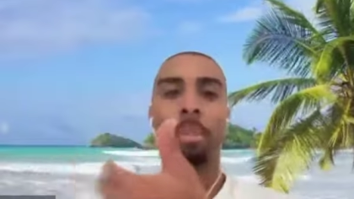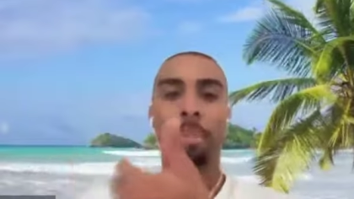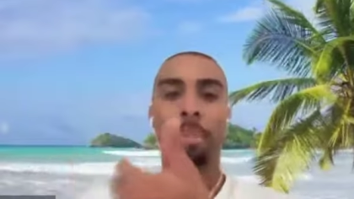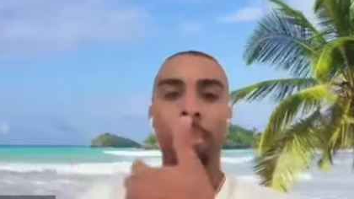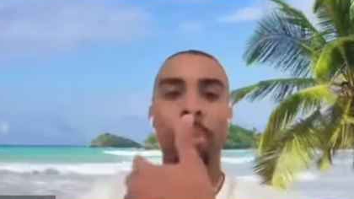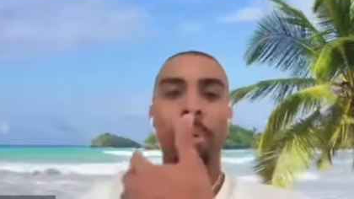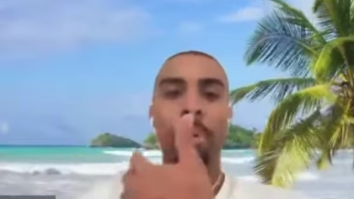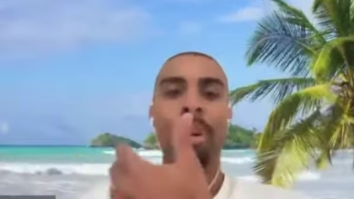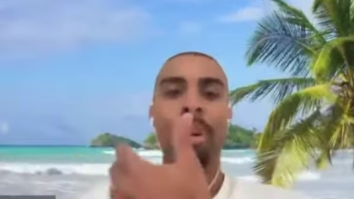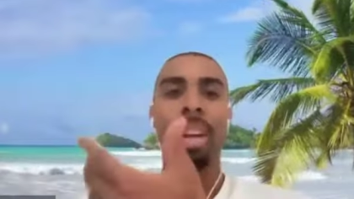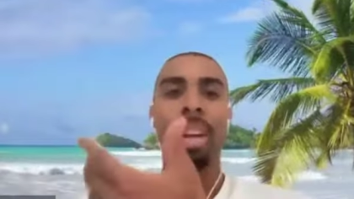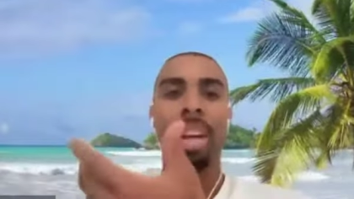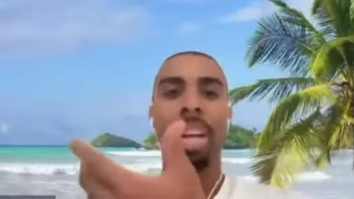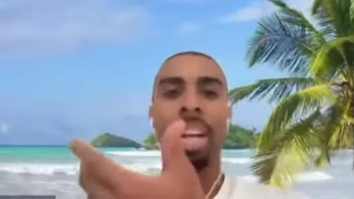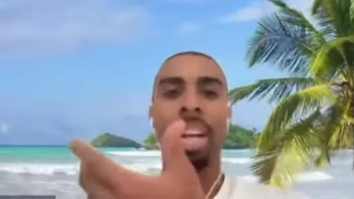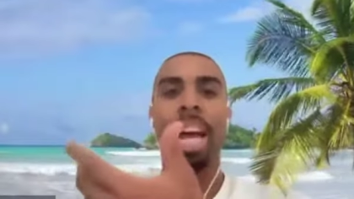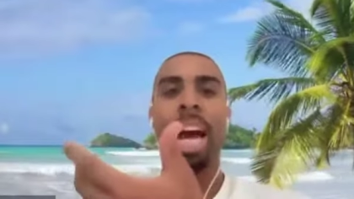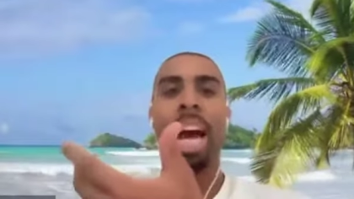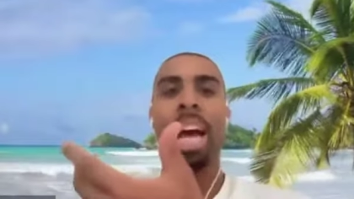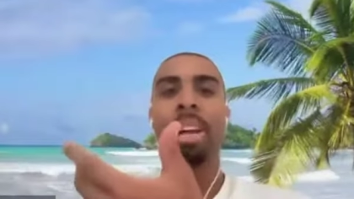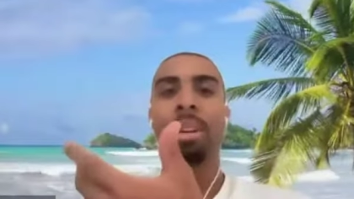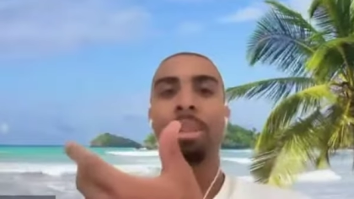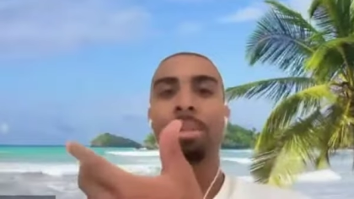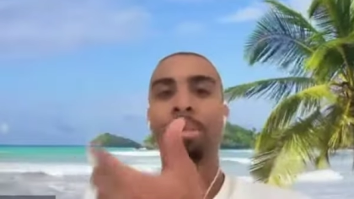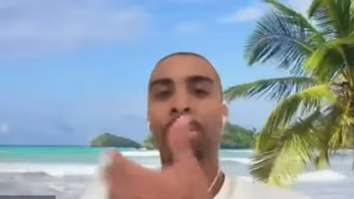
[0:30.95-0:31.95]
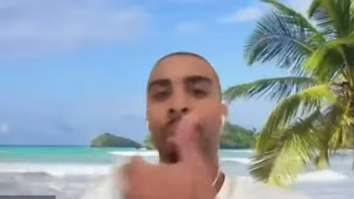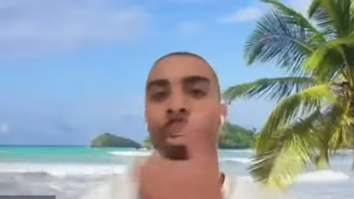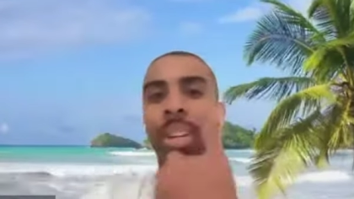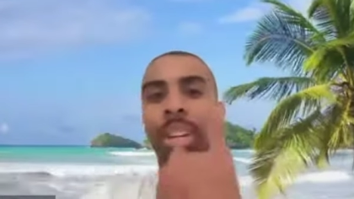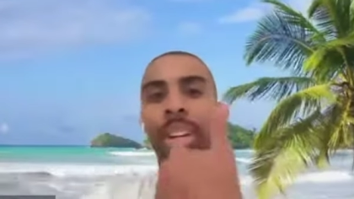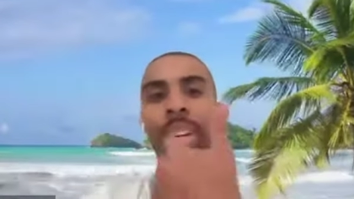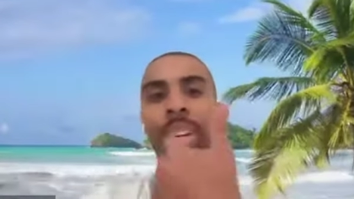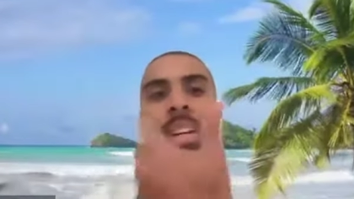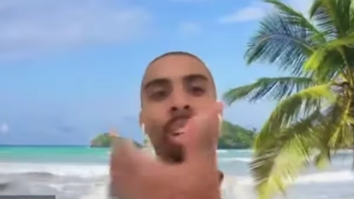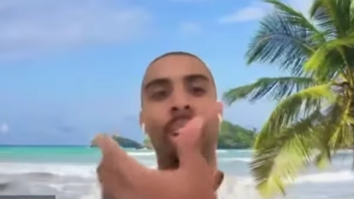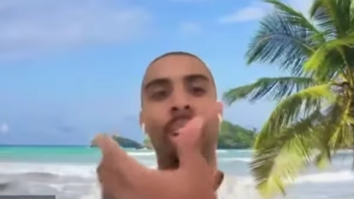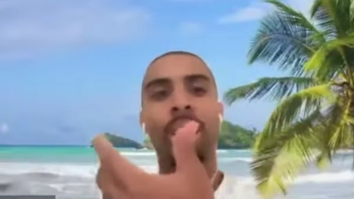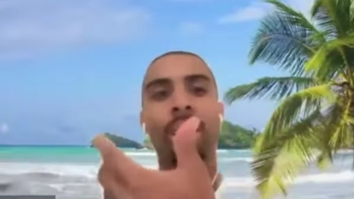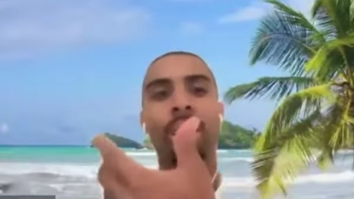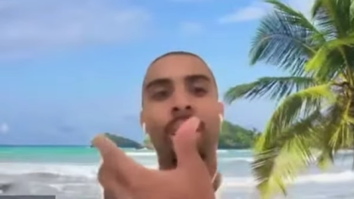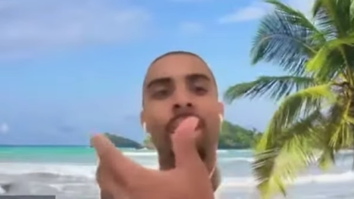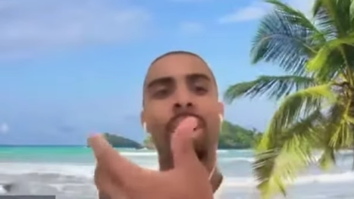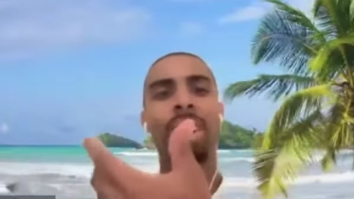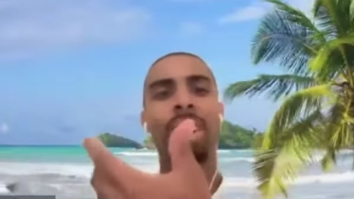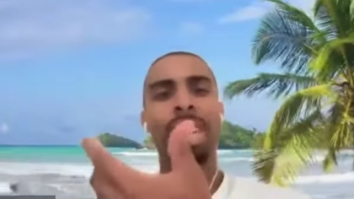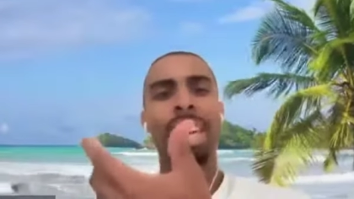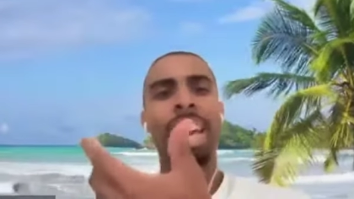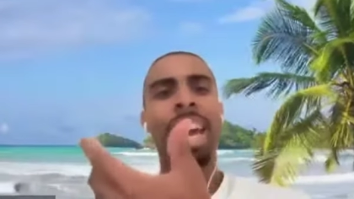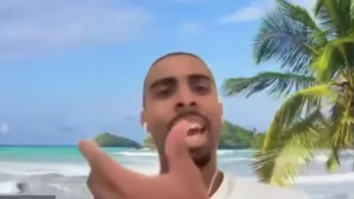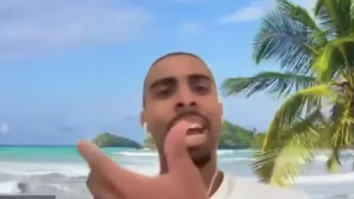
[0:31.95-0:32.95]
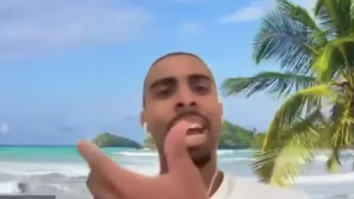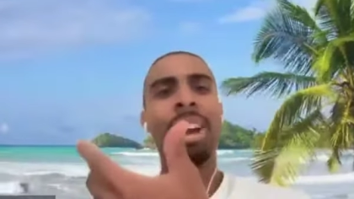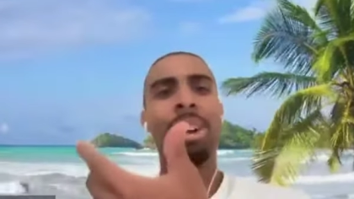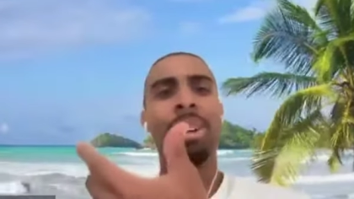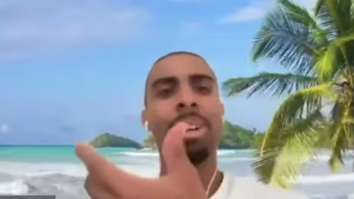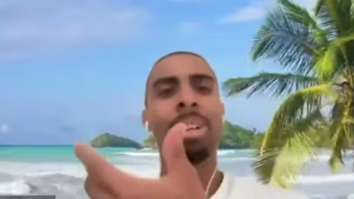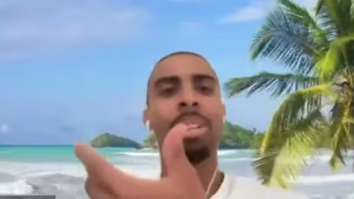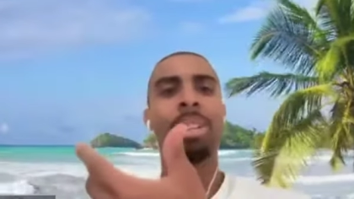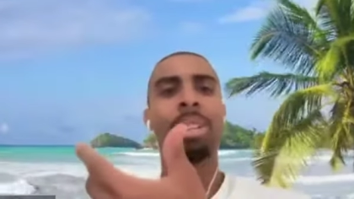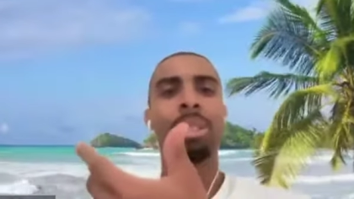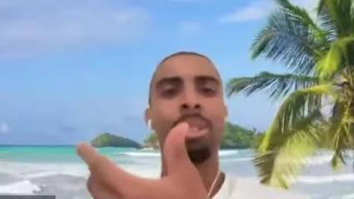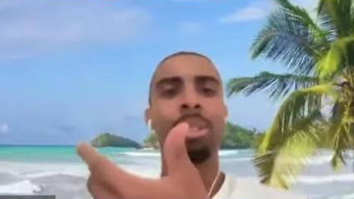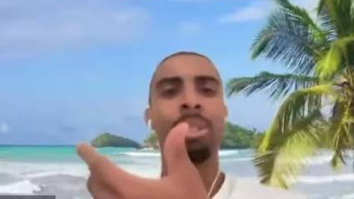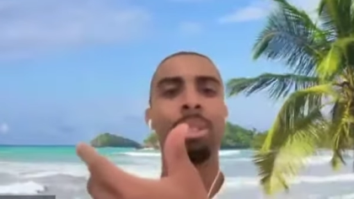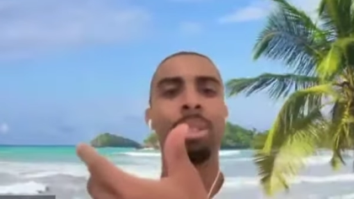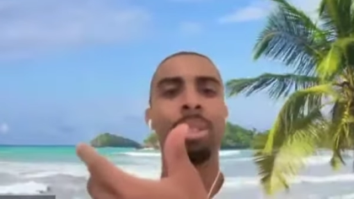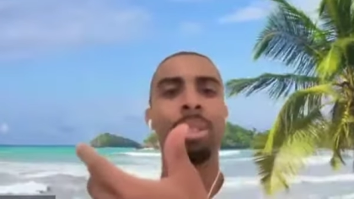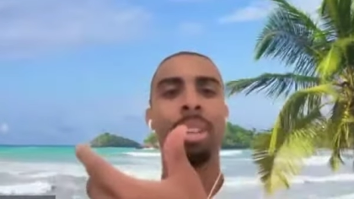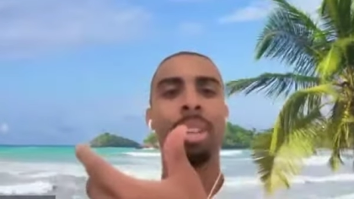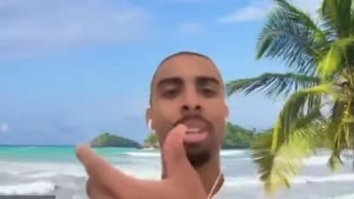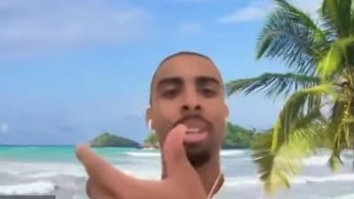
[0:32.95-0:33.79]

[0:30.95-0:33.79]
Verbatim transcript: put a lot of good care into.